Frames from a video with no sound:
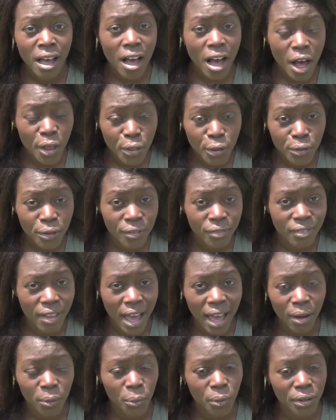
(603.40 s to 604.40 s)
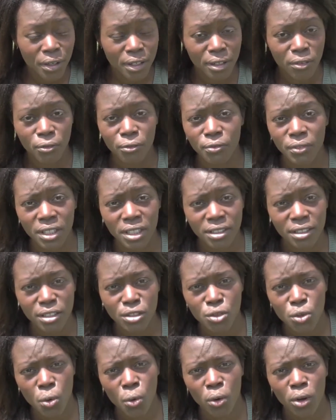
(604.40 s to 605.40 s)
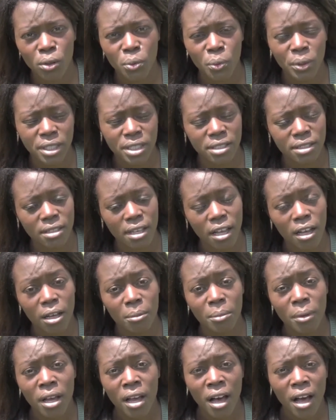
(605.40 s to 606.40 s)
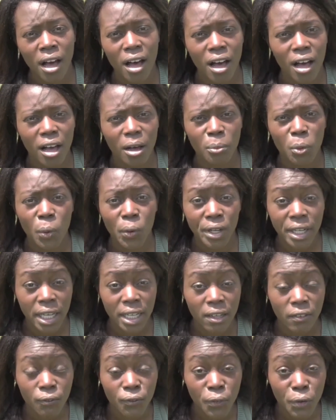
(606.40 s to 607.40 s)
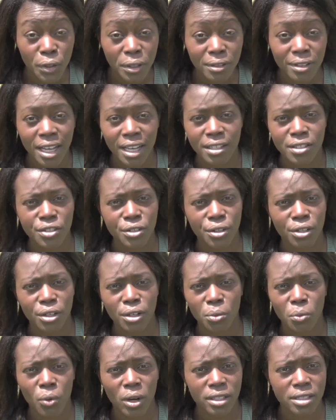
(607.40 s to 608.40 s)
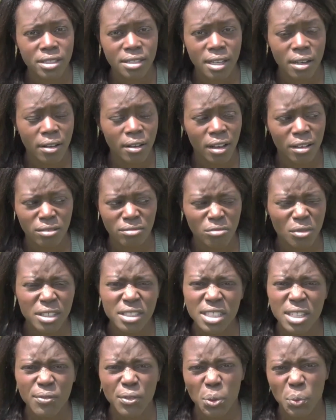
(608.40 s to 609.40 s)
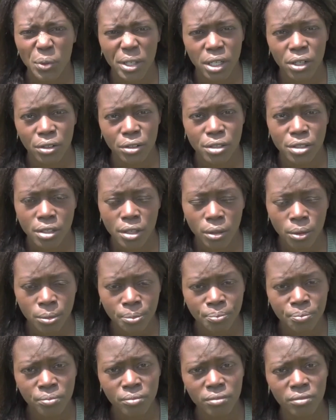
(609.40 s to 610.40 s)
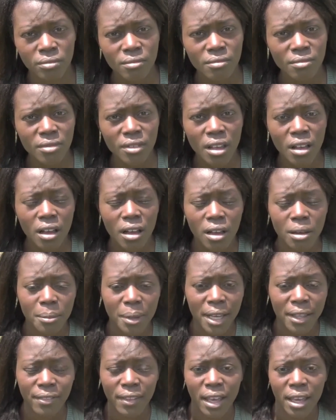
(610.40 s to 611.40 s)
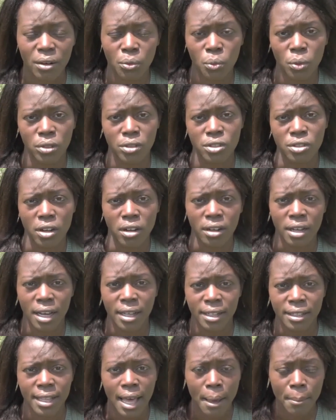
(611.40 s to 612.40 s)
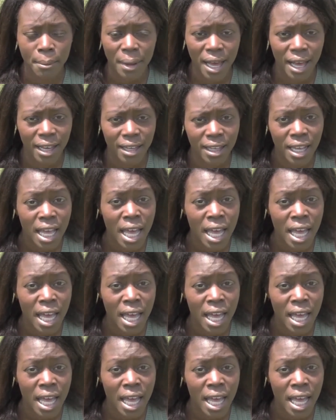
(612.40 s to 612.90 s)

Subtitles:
Other than that, we're going to feed this corn with some organic fertilizer once every week or so. And then we'll start cutting that back,